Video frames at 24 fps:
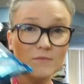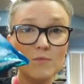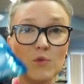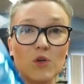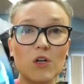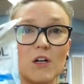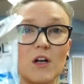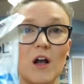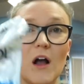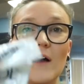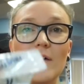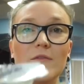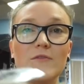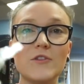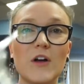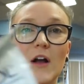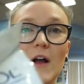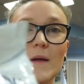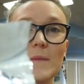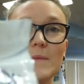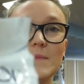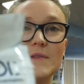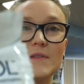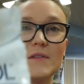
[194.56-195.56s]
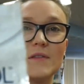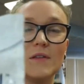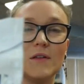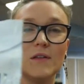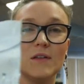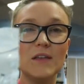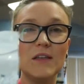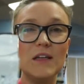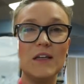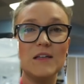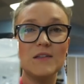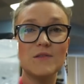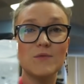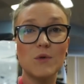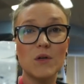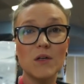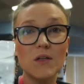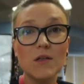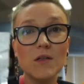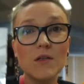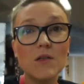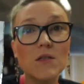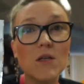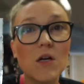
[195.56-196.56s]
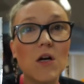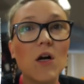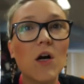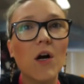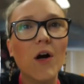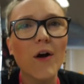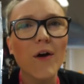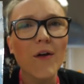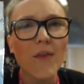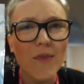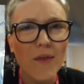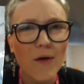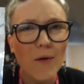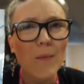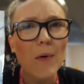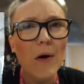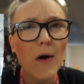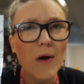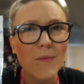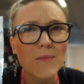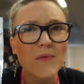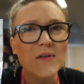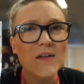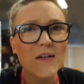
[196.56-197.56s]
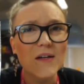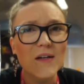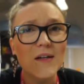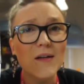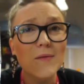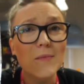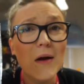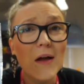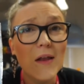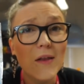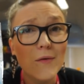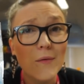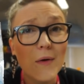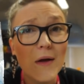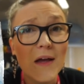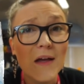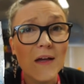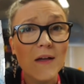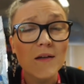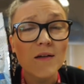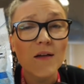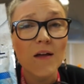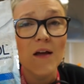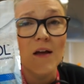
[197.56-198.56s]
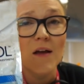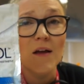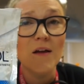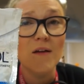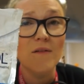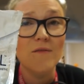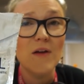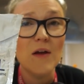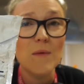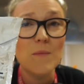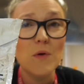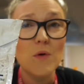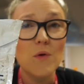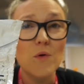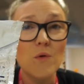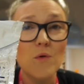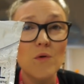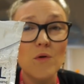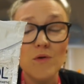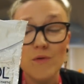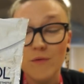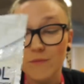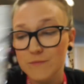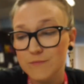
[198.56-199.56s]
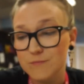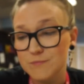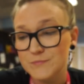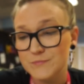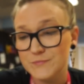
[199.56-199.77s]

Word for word: More cough drops. These ones are the bomb diggity, by the way. Maple Cool.